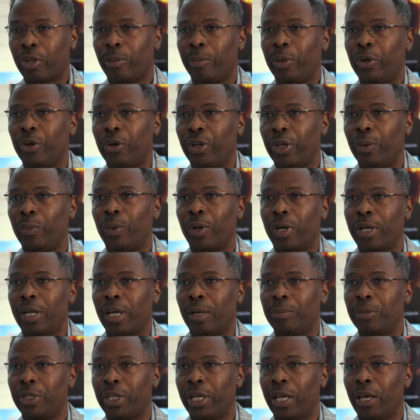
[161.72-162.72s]
community will
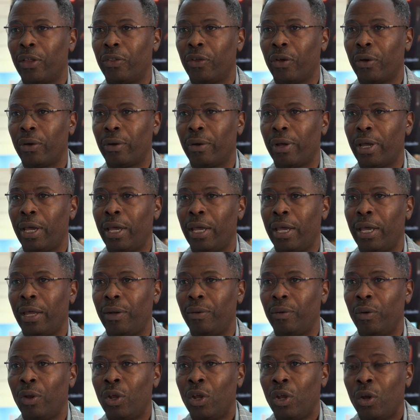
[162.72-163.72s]
come together
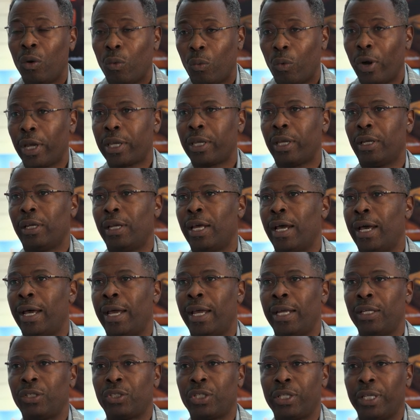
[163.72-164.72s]
and
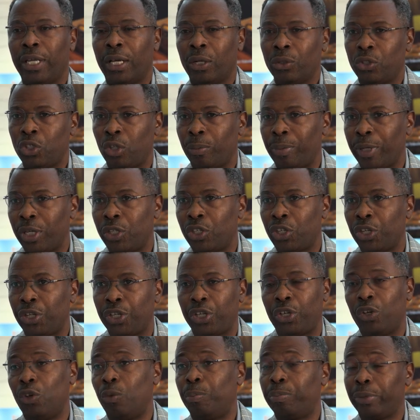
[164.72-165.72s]
recognize the
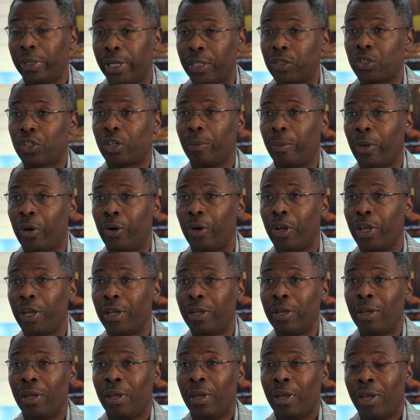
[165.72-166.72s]
LGBTQ plus
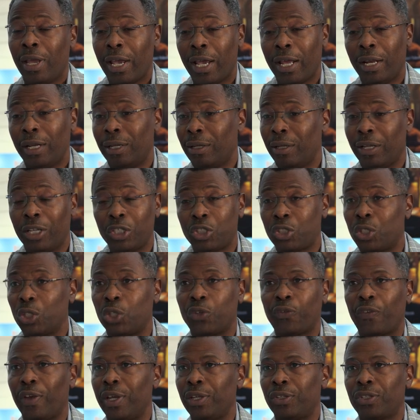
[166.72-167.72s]
community. And let's
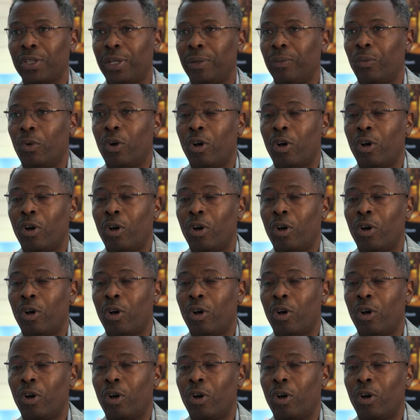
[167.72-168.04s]
just face it,